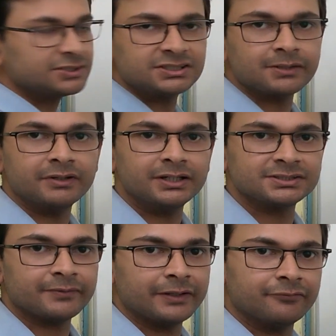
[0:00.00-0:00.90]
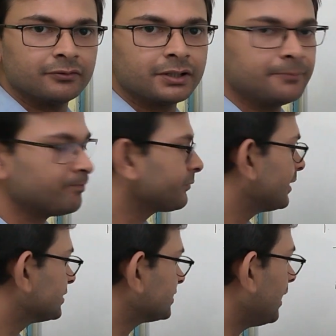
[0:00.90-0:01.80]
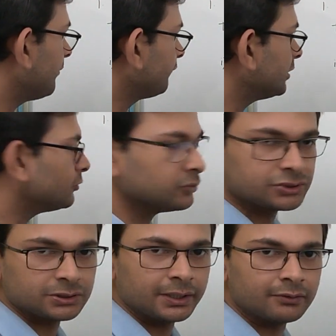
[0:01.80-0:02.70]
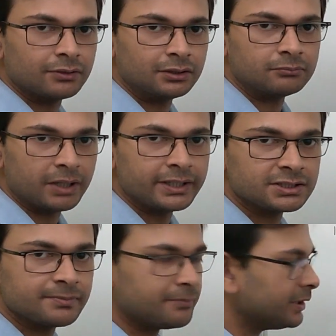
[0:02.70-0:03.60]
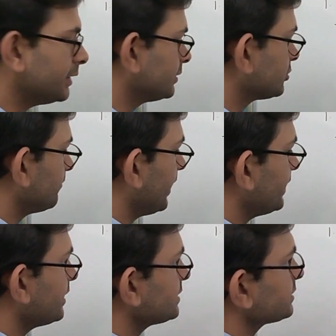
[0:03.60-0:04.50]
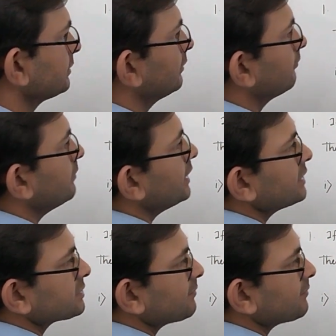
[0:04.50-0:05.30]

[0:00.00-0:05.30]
375. Okay. Sum of the roots equal to minus b by a. So minus b is